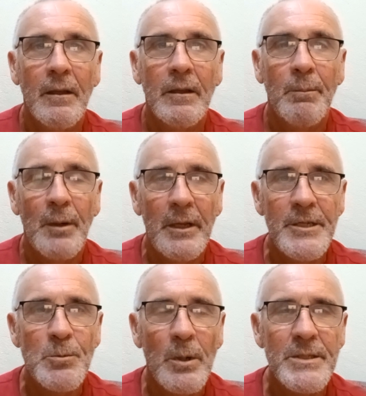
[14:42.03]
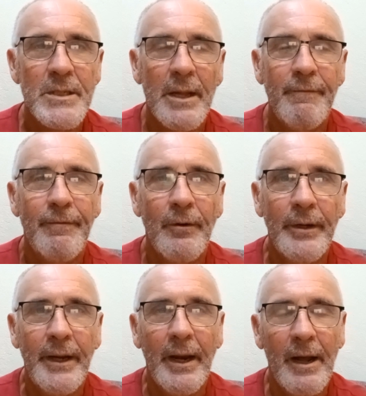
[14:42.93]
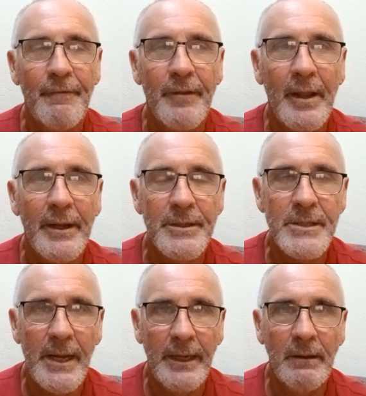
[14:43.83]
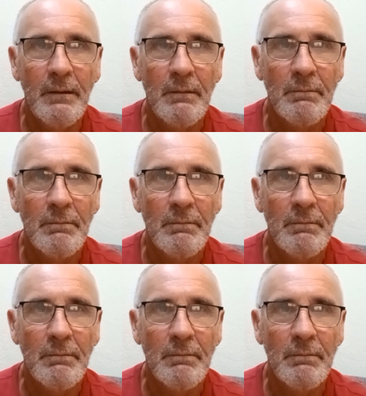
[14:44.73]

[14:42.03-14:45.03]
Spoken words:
The police, once they find out after they attend